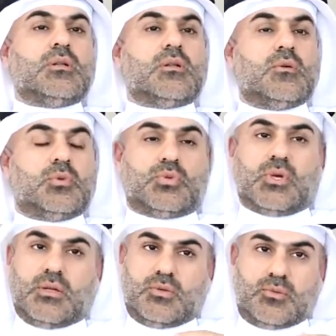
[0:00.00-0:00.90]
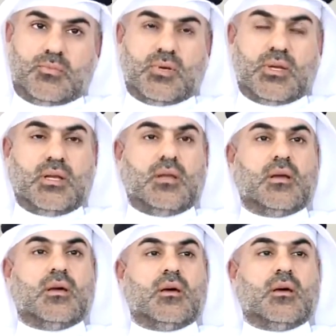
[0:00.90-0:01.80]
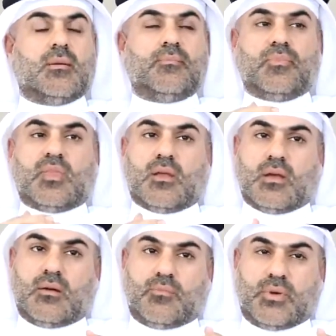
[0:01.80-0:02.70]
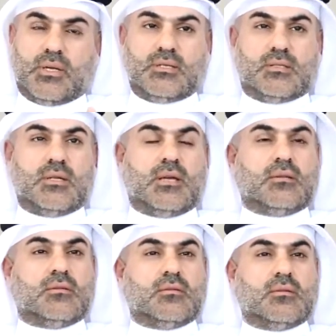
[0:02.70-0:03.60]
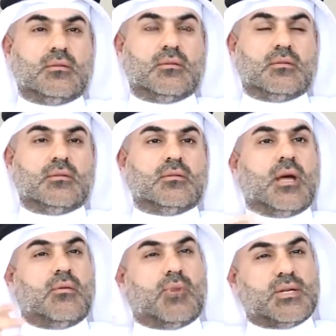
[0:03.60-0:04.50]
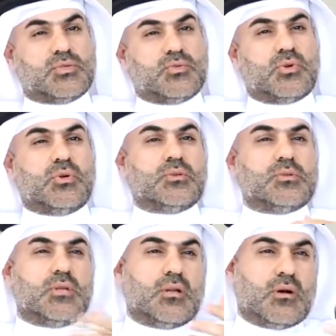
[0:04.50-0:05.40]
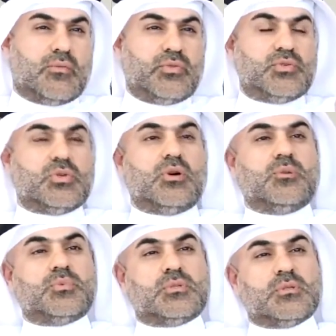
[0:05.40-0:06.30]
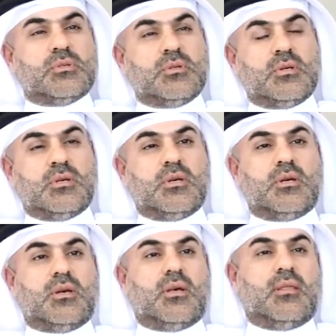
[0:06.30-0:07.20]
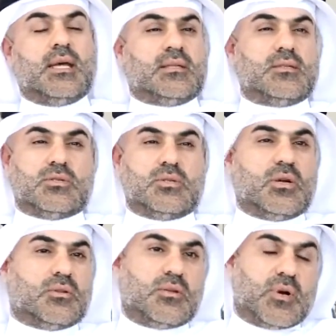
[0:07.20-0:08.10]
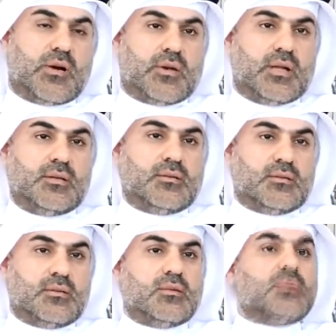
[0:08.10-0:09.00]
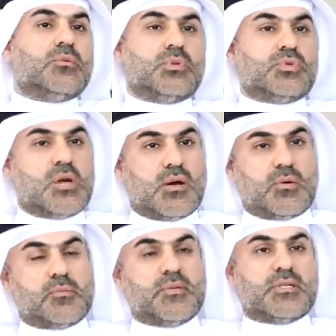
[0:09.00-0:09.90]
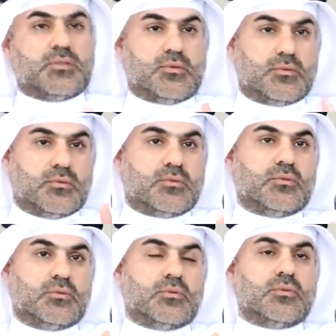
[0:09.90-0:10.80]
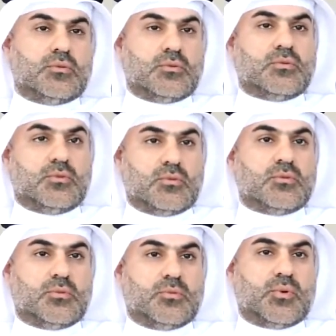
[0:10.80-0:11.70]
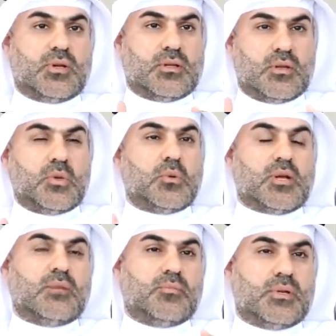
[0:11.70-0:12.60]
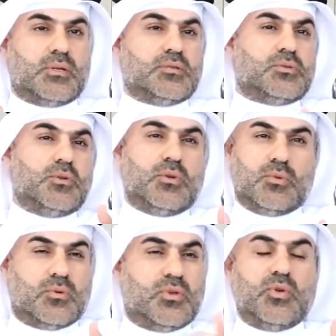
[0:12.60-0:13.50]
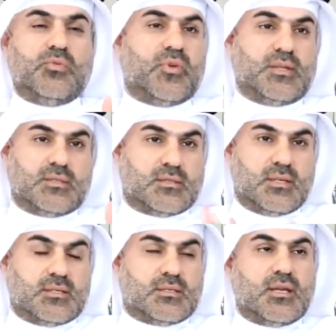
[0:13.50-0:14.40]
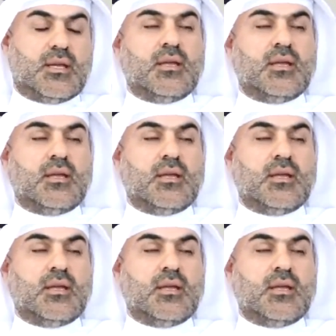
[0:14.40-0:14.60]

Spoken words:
We're trying to bring companies that and restaurants and coffee shops that it's not in Bahrain. We'll try our best to bring new companies, new faces, let's say.